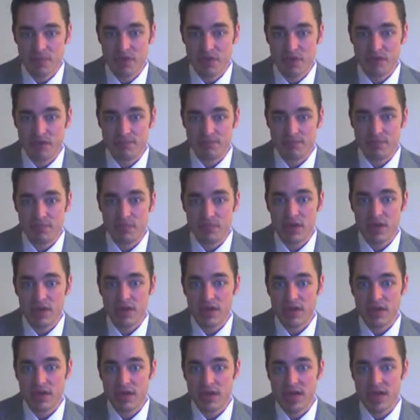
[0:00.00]
a
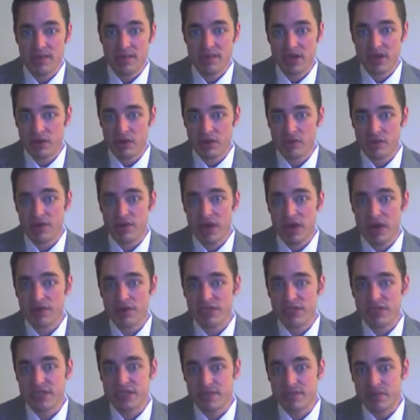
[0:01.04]
chemical
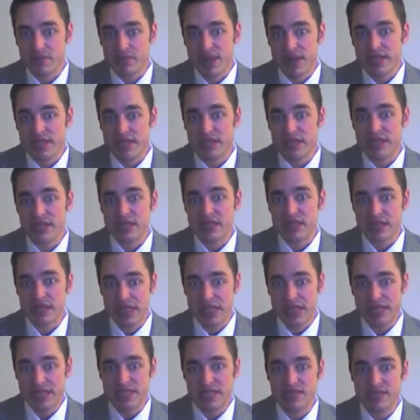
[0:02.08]
imbalance in the brain that can
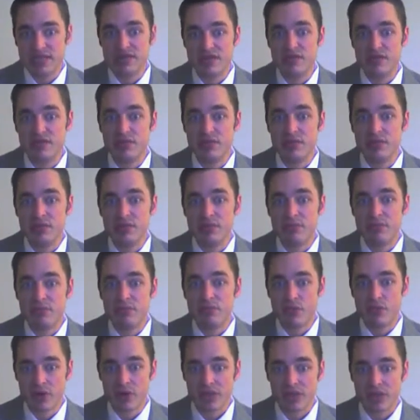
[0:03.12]
lead to
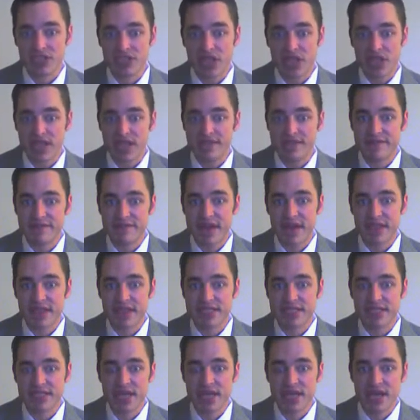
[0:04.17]
worse side
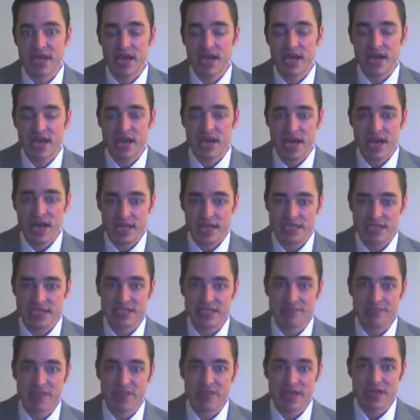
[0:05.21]
effects in
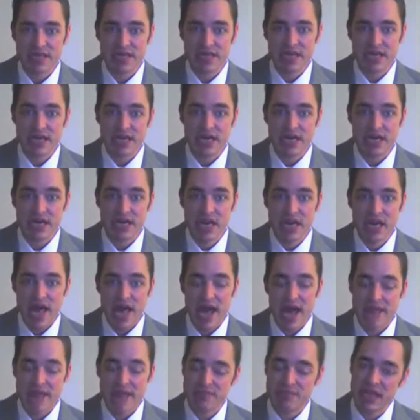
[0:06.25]
somebody.
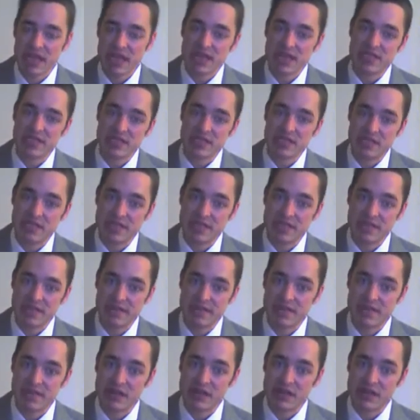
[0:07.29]
And because of the
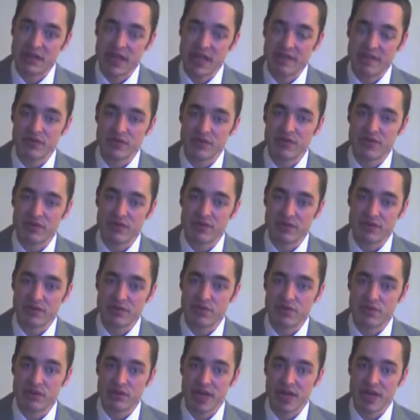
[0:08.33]
different levels of
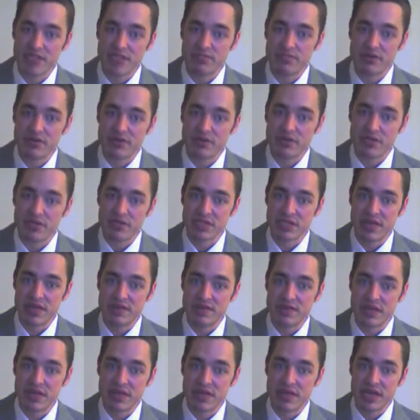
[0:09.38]
neurotransmitters and
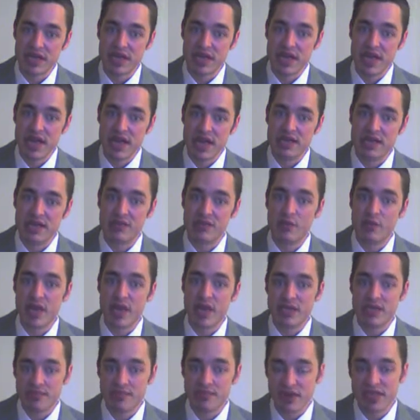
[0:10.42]
everything, and the way
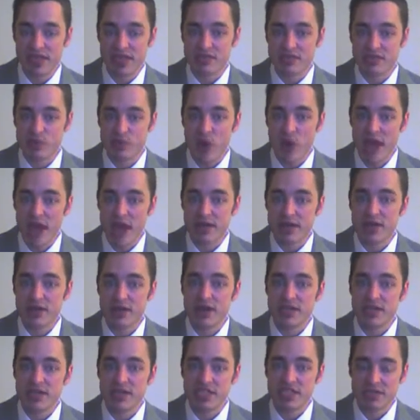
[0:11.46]
the brain's wired,
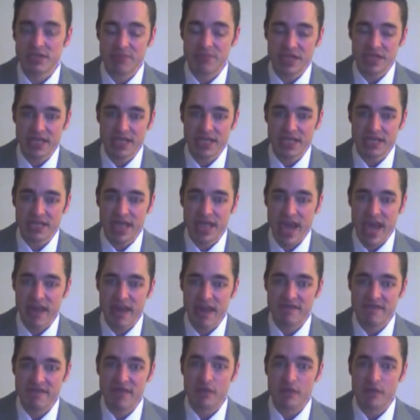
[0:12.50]
somebody can
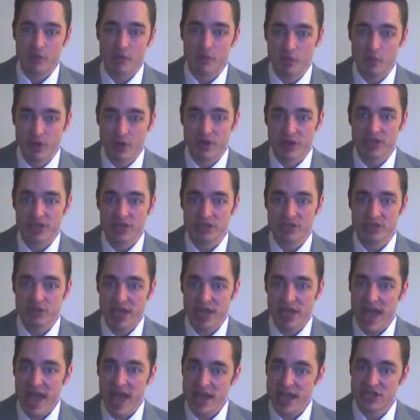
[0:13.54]
have worse
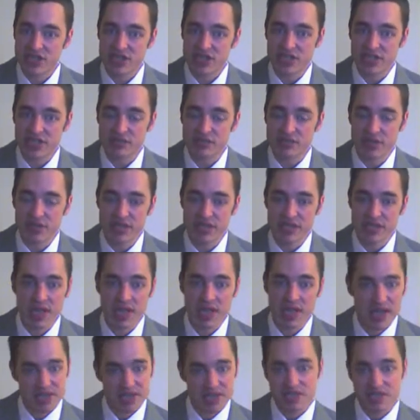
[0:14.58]
reactions with it.
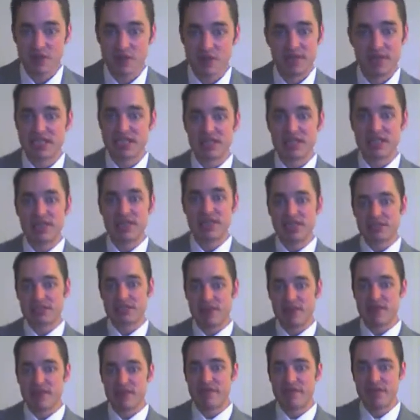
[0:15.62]
So basically, this is
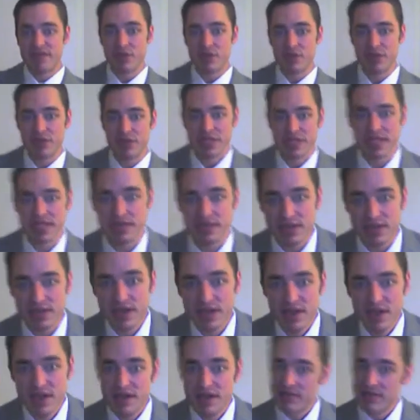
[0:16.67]
my review
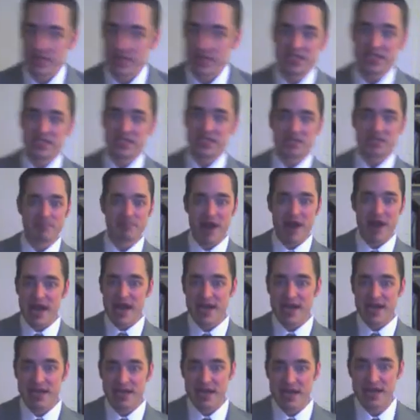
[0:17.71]
this is
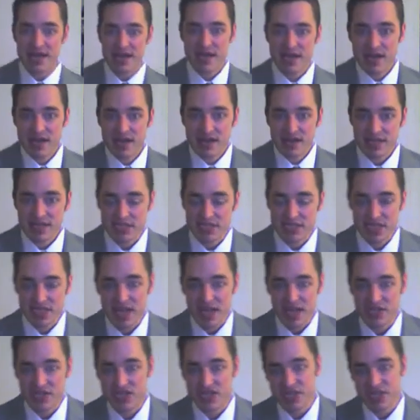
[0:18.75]
my
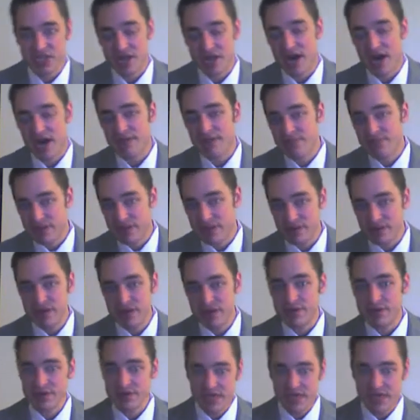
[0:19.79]
discussion on mental
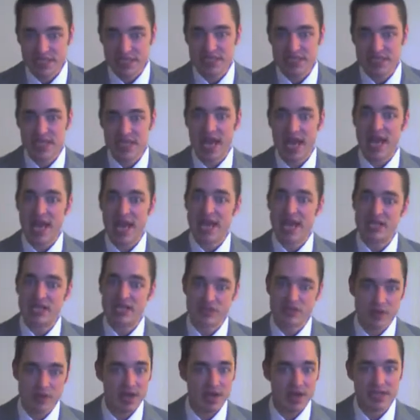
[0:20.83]
illness and
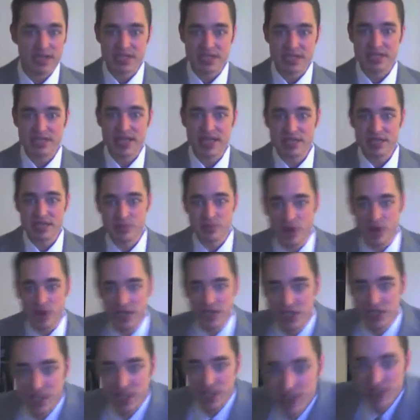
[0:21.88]
drugs, and thanks for
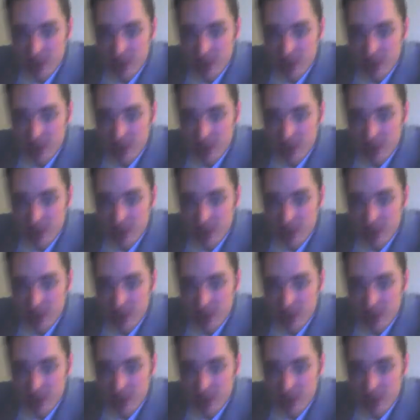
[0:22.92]
watching.